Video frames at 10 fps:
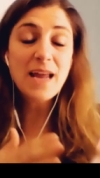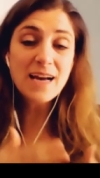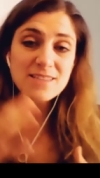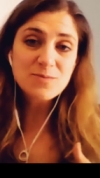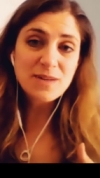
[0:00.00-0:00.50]

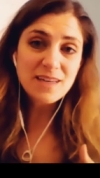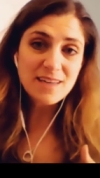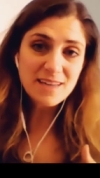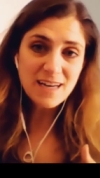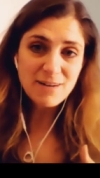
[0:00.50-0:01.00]
as we
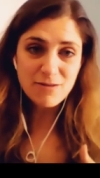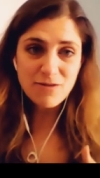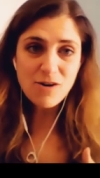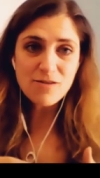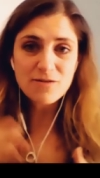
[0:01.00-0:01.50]
kind of
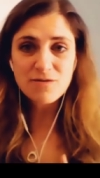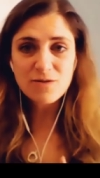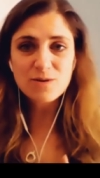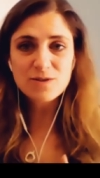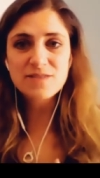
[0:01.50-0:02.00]
evolve over the
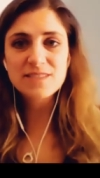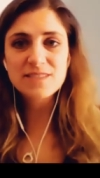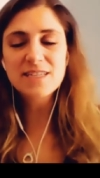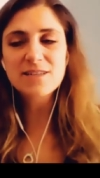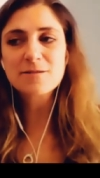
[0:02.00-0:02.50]
course of this
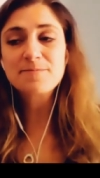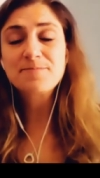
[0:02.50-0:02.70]
year,